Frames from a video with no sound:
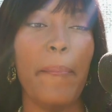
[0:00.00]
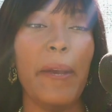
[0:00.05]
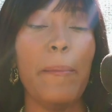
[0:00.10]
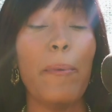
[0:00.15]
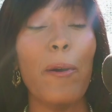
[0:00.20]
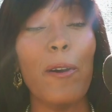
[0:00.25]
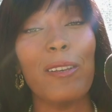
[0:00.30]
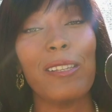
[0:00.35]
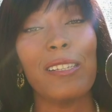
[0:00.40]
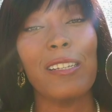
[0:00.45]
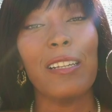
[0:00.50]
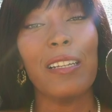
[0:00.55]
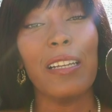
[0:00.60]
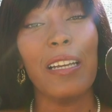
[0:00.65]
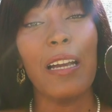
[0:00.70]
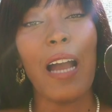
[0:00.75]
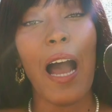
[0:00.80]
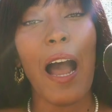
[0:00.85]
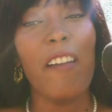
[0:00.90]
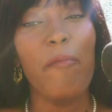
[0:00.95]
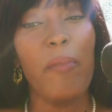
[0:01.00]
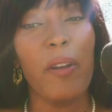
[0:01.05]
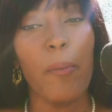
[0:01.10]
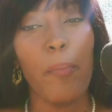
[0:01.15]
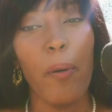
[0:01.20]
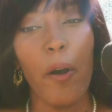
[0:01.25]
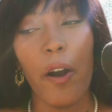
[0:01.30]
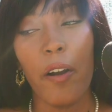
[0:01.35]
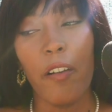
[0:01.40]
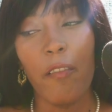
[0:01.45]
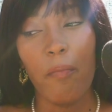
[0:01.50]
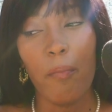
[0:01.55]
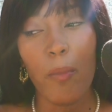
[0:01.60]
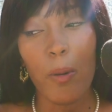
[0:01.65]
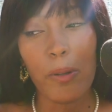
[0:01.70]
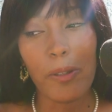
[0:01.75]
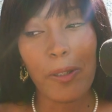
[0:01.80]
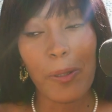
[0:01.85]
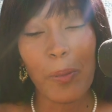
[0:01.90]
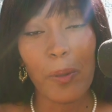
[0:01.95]
me personally, I've been a part of
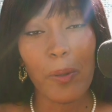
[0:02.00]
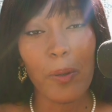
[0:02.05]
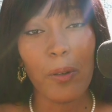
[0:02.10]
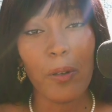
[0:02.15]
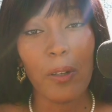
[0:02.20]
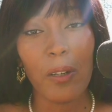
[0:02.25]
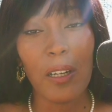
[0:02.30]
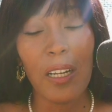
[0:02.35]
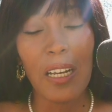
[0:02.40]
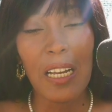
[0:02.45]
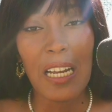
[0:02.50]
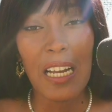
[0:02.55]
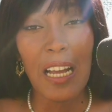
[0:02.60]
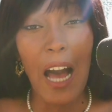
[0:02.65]
multiple